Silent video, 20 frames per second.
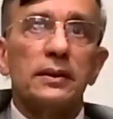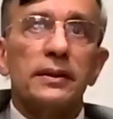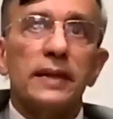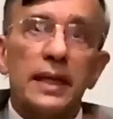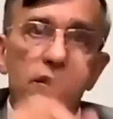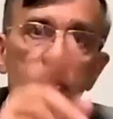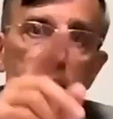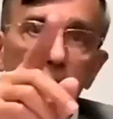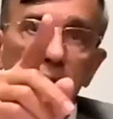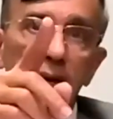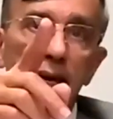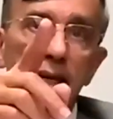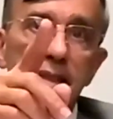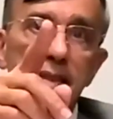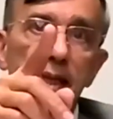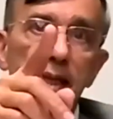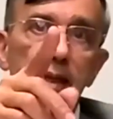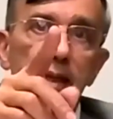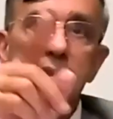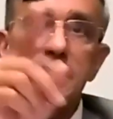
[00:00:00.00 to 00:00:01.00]
That's why I
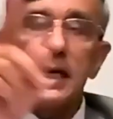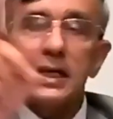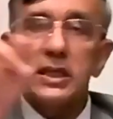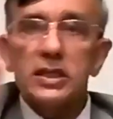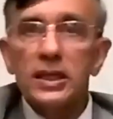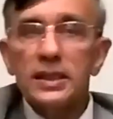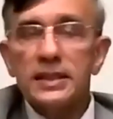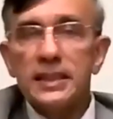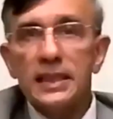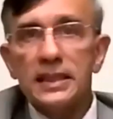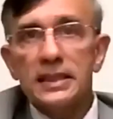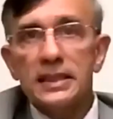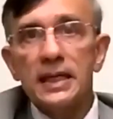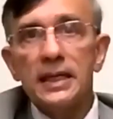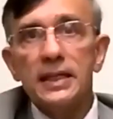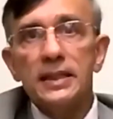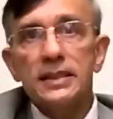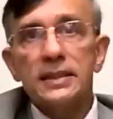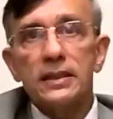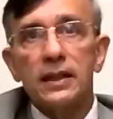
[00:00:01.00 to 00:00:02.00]
said Section
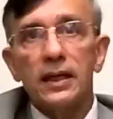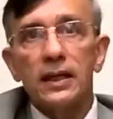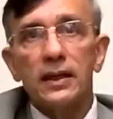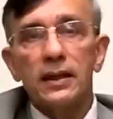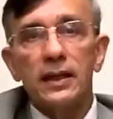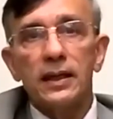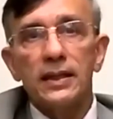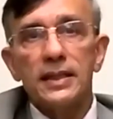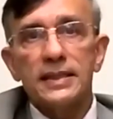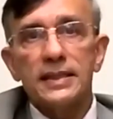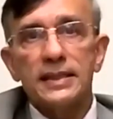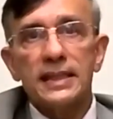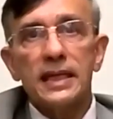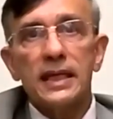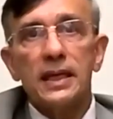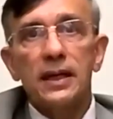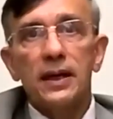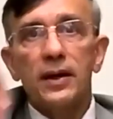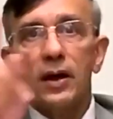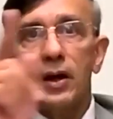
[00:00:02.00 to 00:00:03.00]

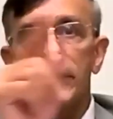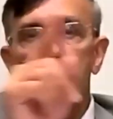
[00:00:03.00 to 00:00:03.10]
16C